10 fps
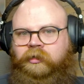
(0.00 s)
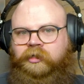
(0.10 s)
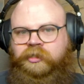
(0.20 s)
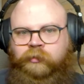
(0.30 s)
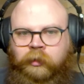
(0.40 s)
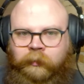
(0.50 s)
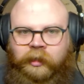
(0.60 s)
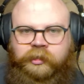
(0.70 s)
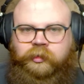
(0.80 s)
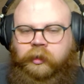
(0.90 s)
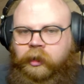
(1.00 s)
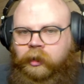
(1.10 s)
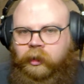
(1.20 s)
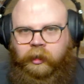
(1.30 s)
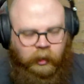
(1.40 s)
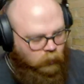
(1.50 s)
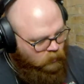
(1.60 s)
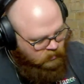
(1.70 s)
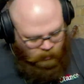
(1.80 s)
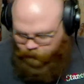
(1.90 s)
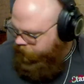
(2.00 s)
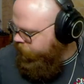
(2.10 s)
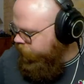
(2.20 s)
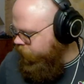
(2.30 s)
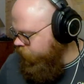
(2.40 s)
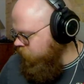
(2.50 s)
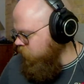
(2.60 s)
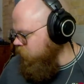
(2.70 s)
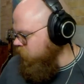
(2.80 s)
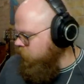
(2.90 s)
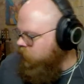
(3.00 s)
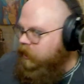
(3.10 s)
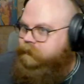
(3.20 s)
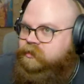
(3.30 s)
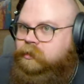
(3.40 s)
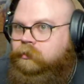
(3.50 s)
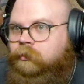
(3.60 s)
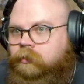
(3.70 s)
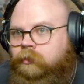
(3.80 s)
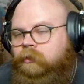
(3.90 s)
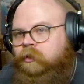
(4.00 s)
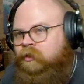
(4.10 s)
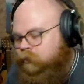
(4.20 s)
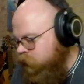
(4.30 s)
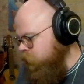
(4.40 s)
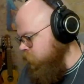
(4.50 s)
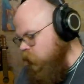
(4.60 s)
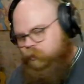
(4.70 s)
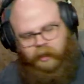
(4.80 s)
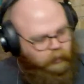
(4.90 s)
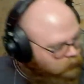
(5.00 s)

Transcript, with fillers: Do you want to be on screen? Anon, what's up? Hops. Oh, God.